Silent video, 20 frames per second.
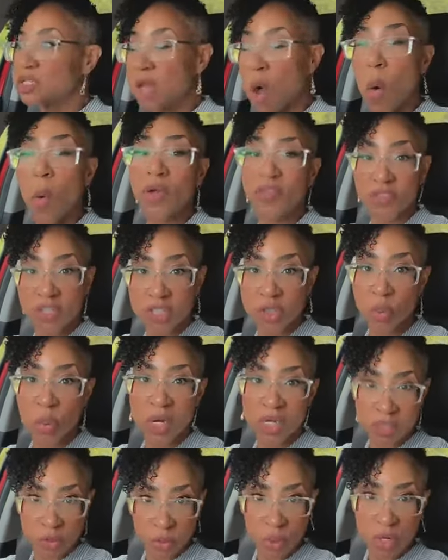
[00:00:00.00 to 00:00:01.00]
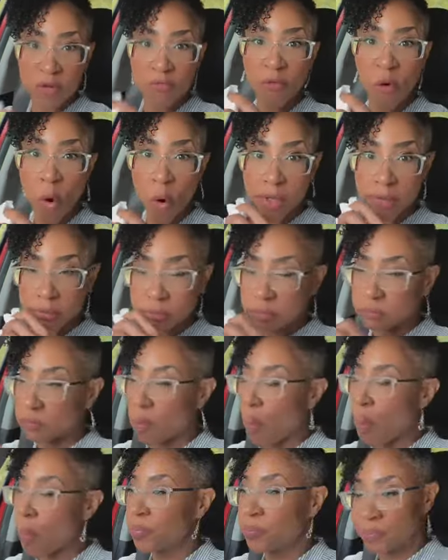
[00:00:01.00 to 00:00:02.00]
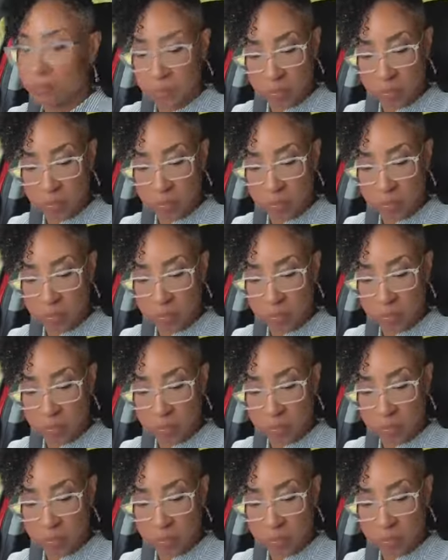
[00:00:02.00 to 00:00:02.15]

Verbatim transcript: So if it's 2024